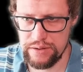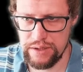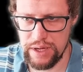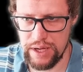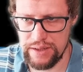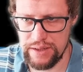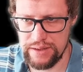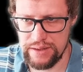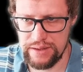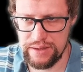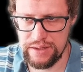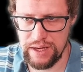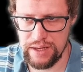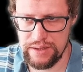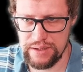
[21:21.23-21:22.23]
And
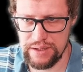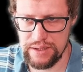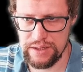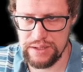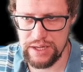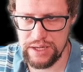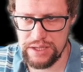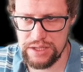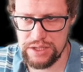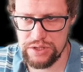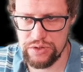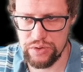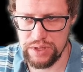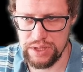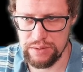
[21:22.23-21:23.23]
that is
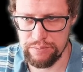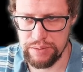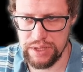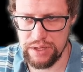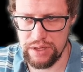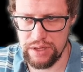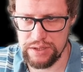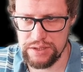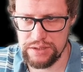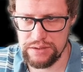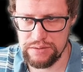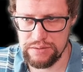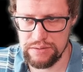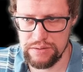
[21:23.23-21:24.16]
actually because